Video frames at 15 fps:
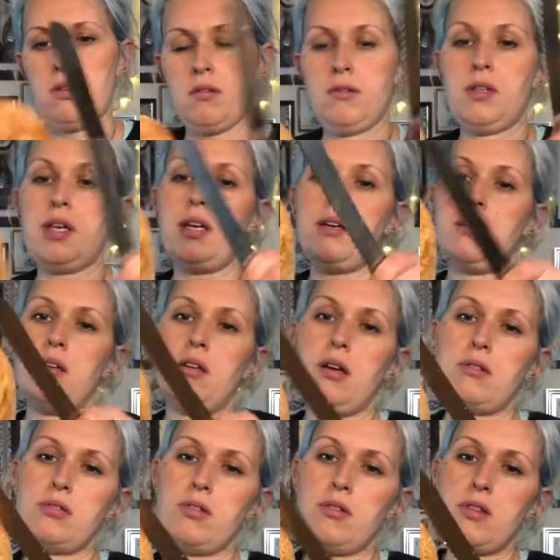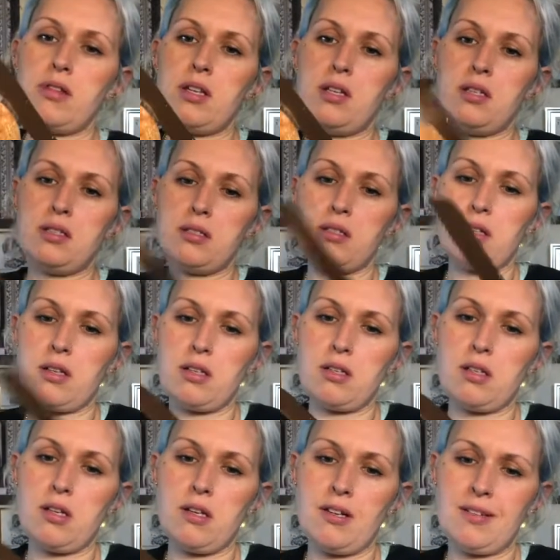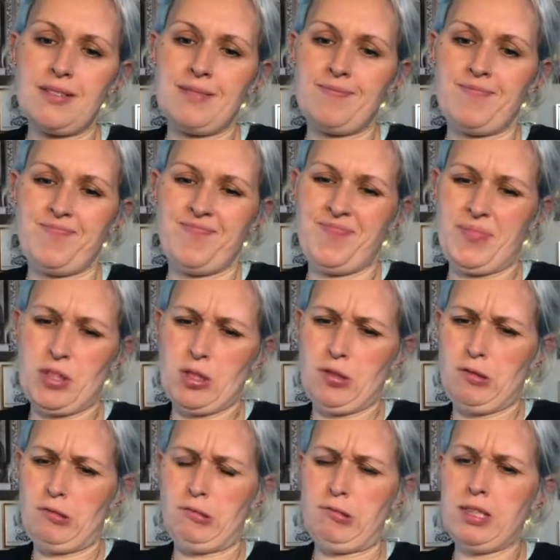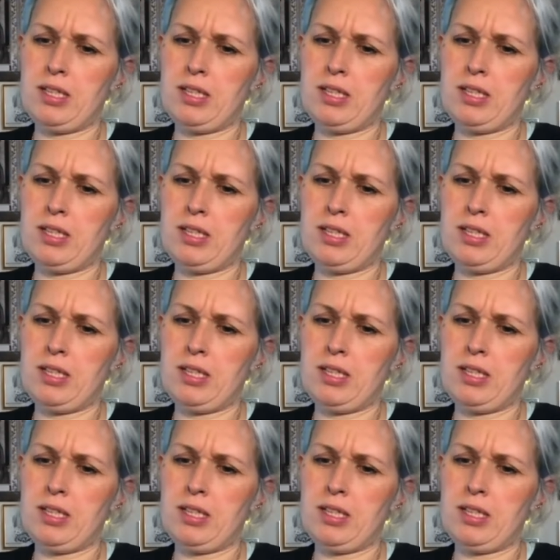Yeah, I'll do the thinnest side. Ooh.